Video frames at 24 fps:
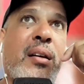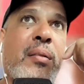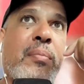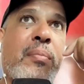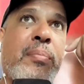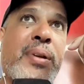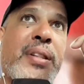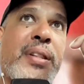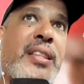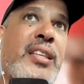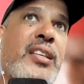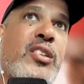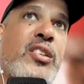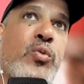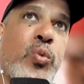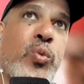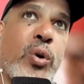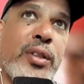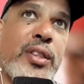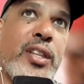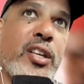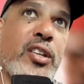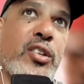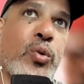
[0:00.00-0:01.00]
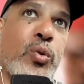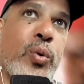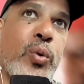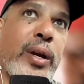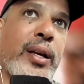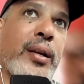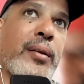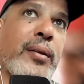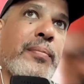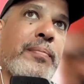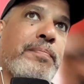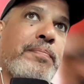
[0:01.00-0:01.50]
But this is what they're
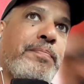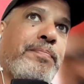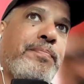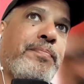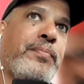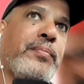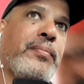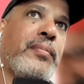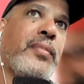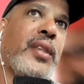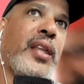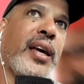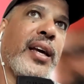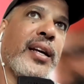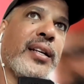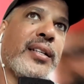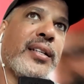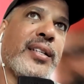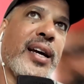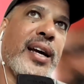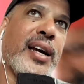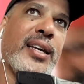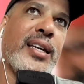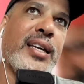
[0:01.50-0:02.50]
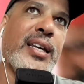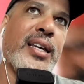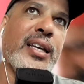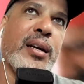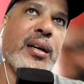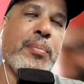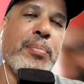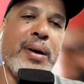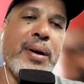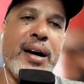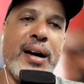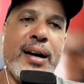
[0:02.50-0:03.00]
doing. They are taking
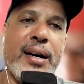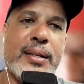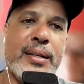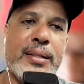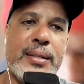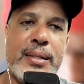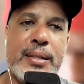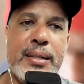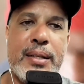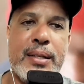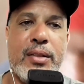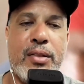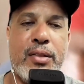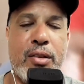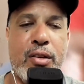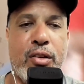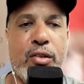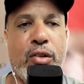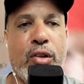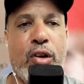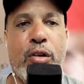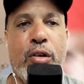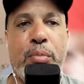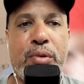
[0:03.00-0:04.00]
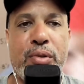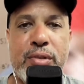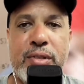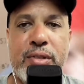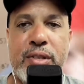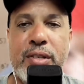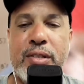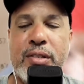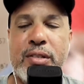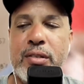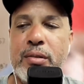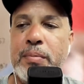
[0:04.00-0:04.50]
apart the global
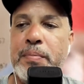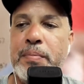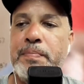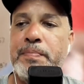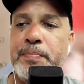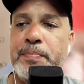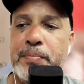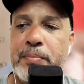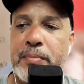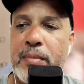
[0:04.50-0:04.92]
system.